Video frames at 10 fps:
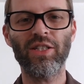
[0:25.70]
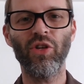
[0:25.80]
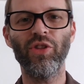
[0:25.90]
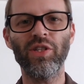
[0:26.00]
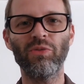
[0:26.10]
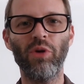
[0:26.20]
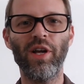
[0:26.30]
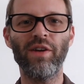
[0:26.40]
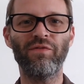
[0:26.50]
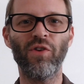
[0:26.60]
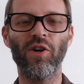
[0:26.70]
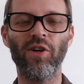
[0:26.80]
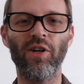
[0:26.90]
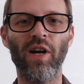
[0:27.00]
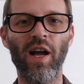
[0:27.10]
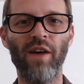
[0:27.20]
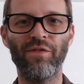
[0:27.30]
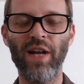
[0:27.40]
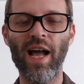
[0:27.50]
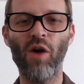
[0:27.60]
So this one,
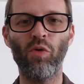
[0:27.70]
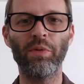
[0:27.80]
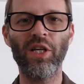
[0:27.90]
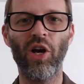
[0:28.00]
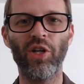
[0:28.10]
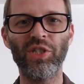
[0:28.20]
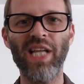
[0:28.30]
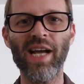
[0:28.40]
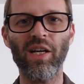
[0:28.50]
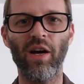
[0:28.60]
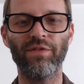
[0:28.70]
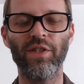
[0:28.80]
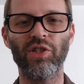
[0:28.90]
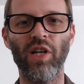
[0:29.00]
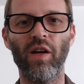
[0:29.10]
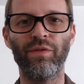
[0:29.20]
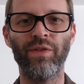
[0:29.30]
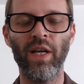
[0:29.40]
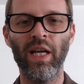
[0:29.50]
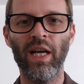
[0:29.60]
for now, will be called Tech Off the Shelf.